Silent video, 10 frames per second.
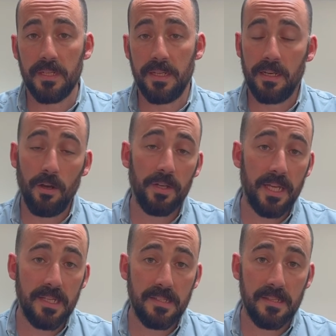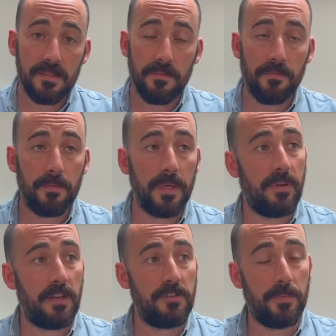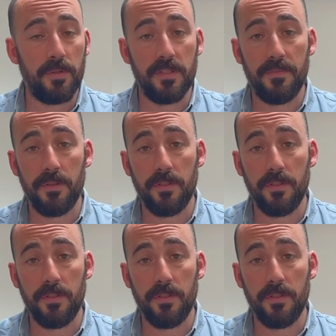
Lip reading: And in a lot of cases, from a regulatory point of view,